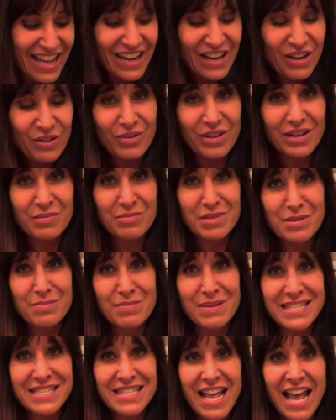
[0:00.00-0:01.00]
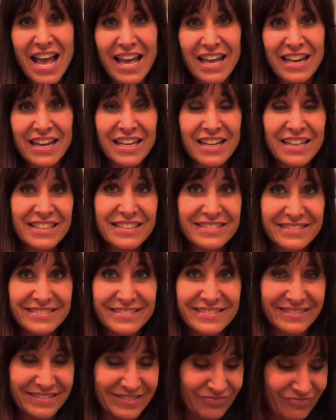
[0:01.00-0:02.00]
don't want him to be sad.
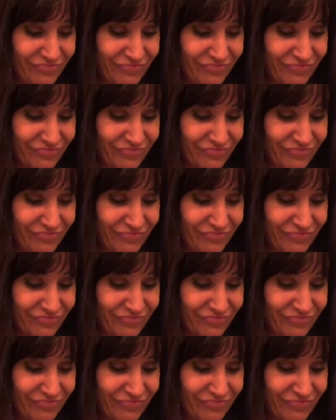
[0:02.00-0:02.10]
Aww